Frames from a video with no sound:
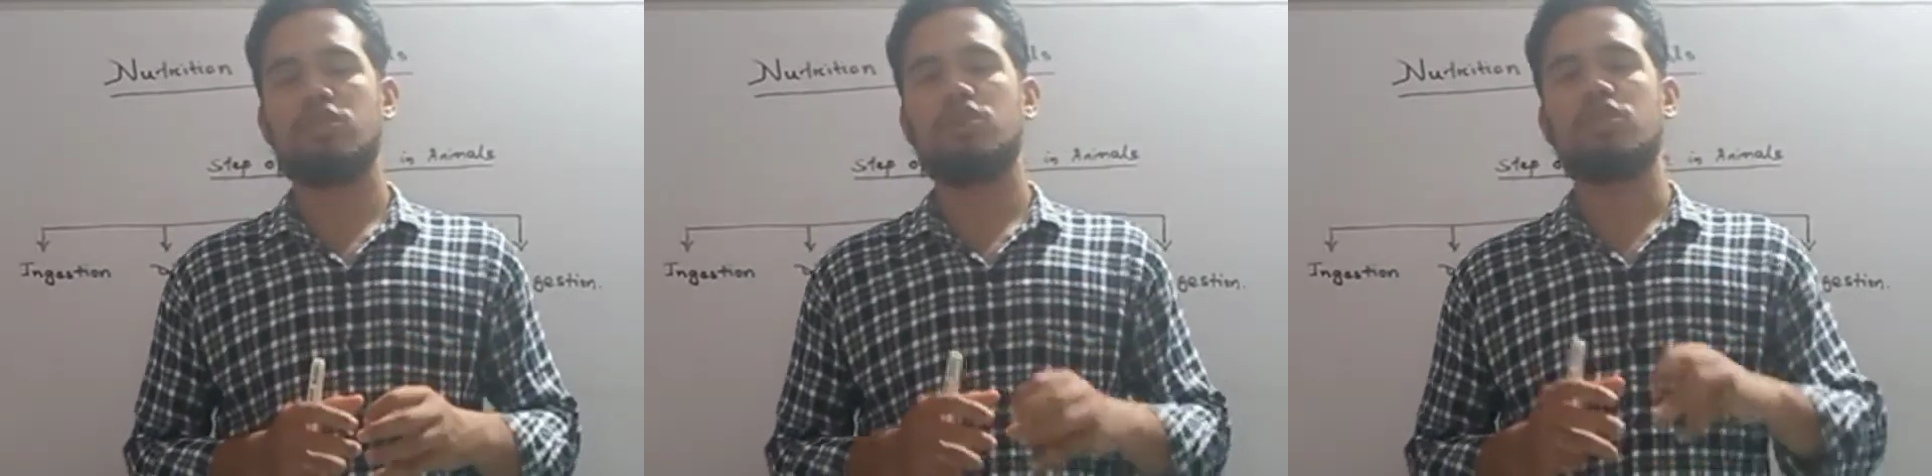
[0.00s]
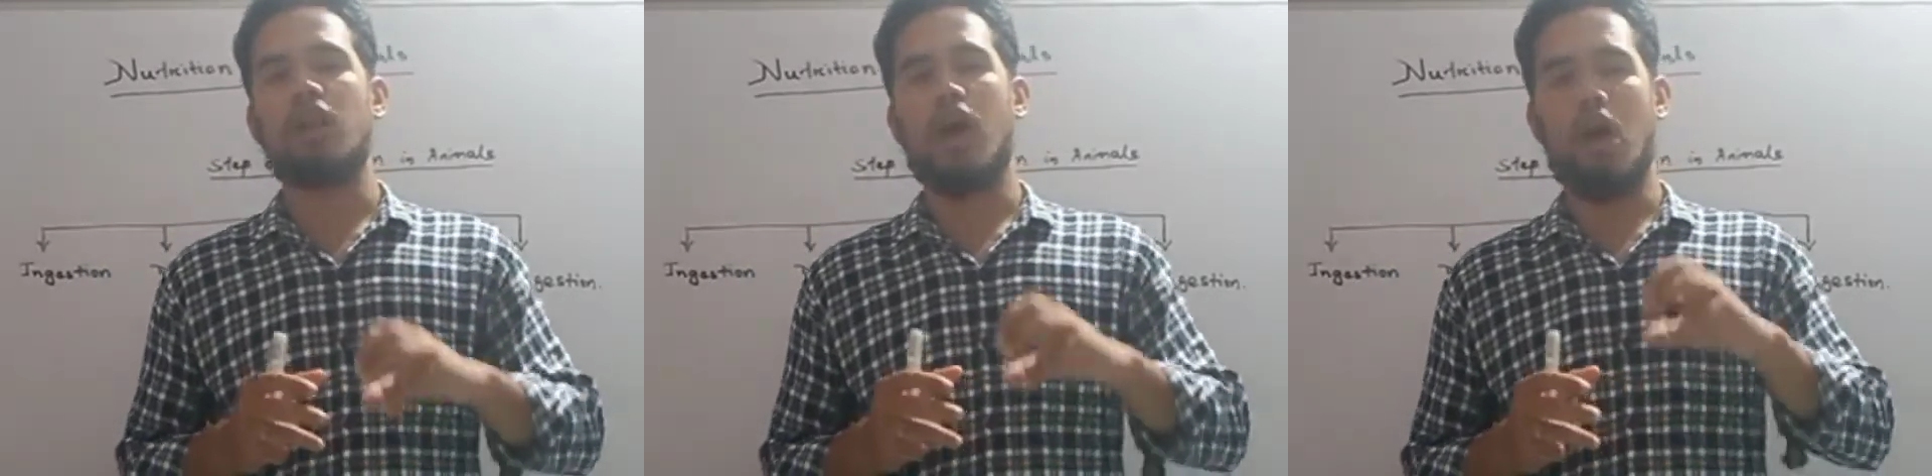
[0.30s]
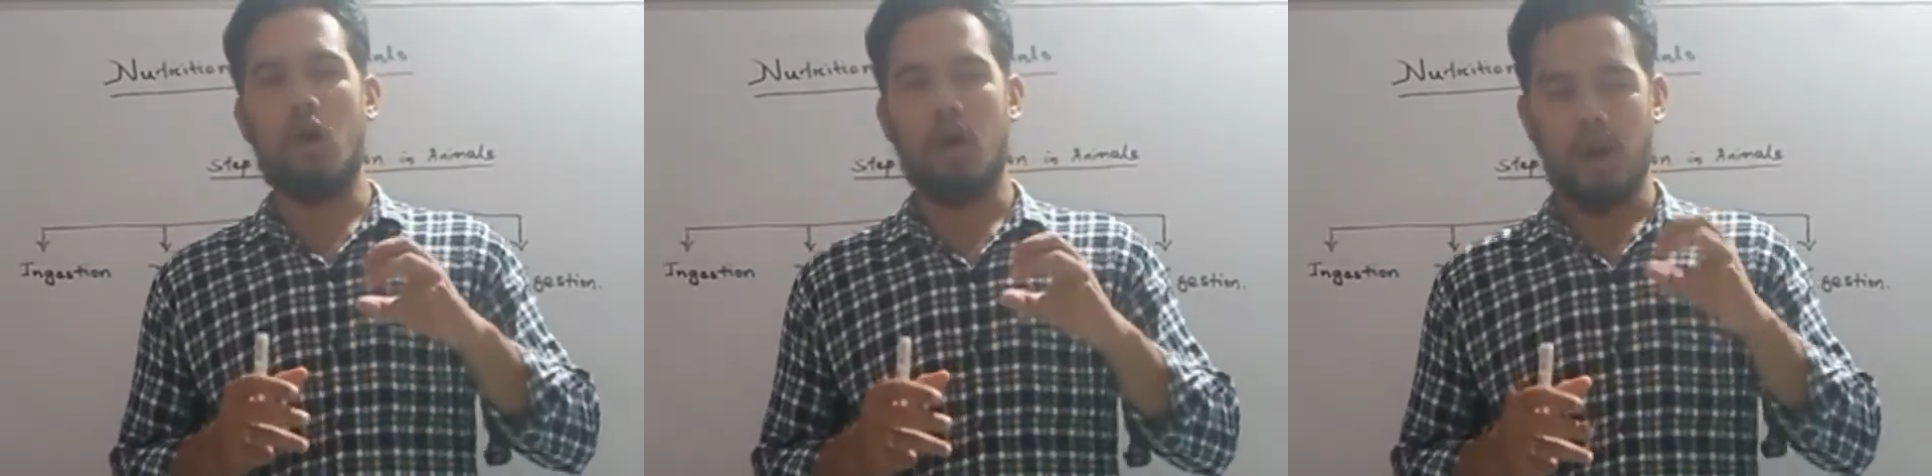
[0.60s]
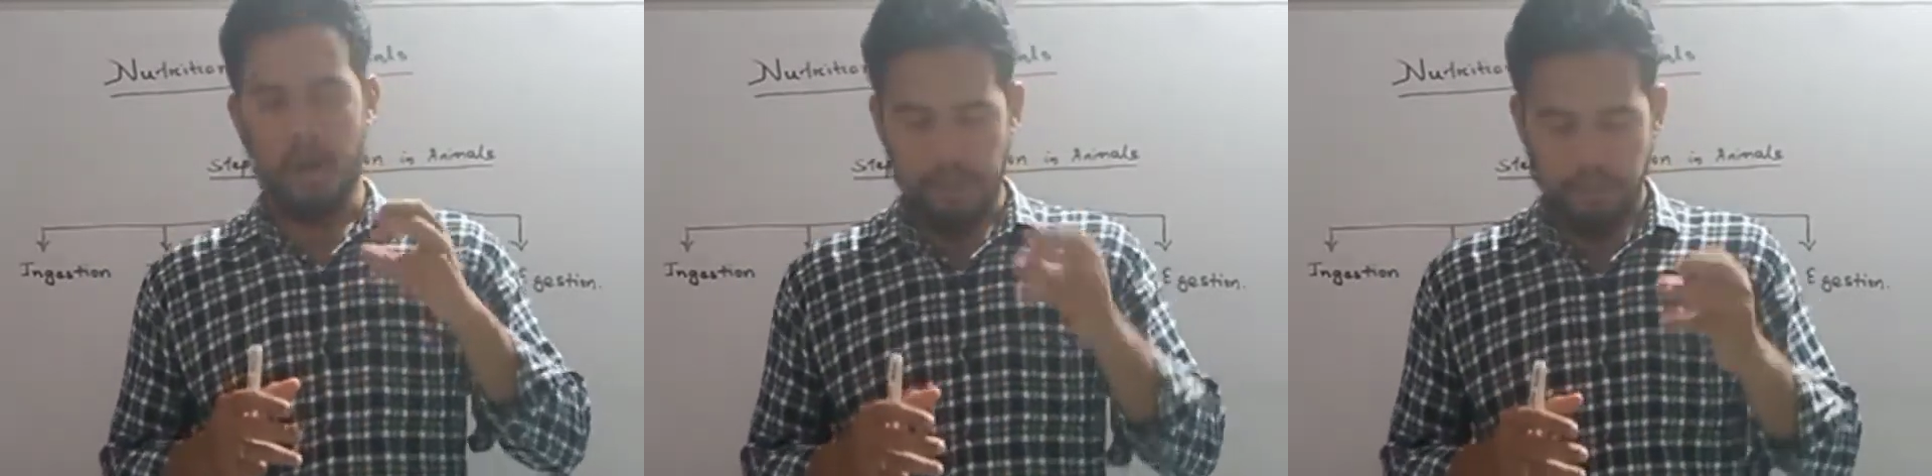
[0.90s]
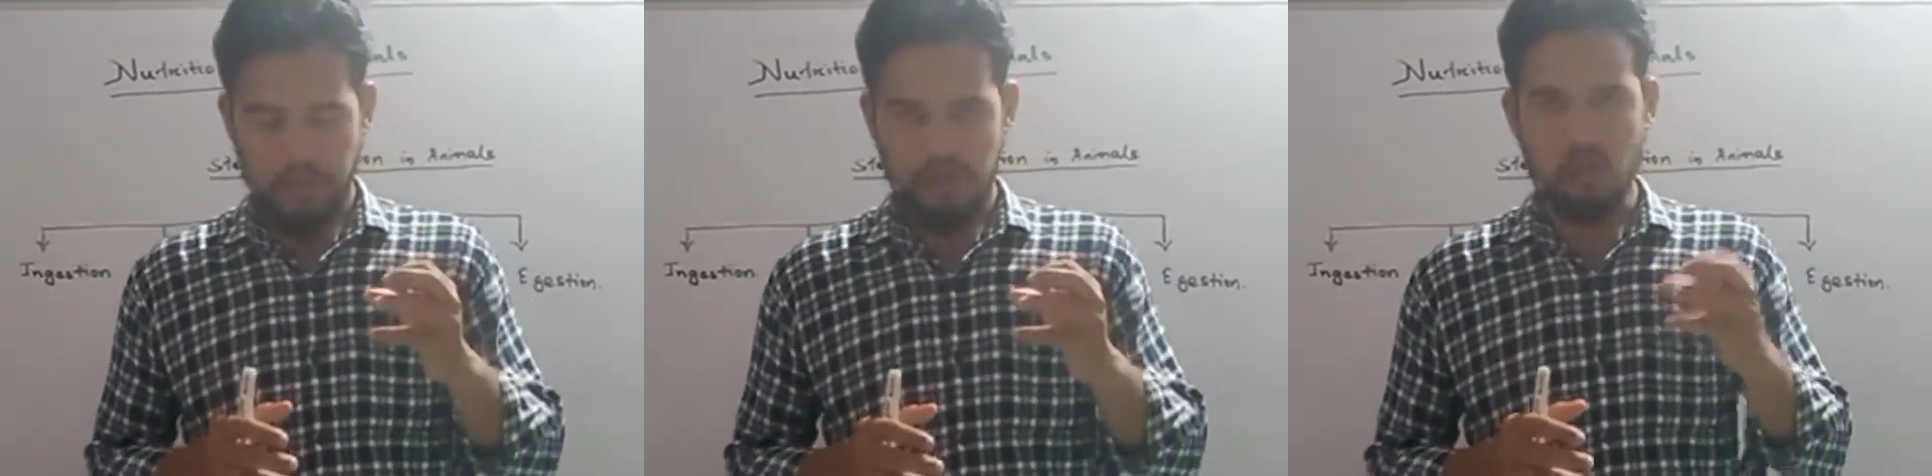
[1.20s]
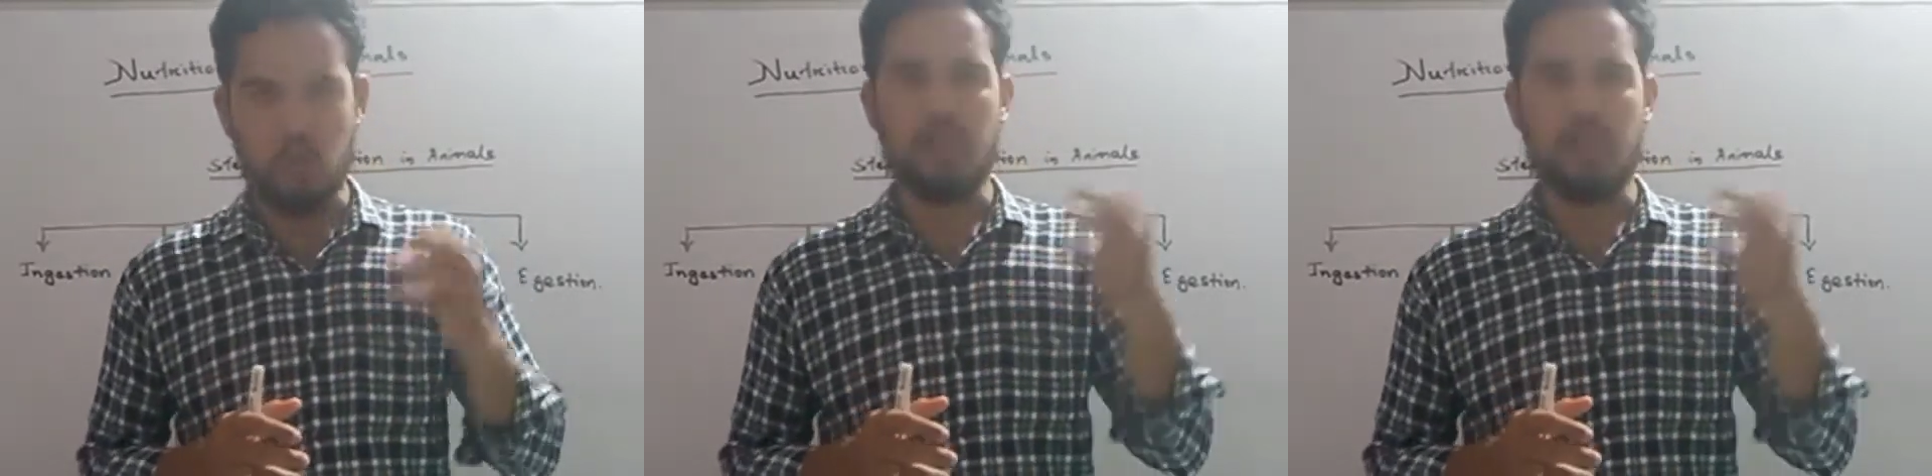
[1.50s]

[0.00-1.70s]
the animals or the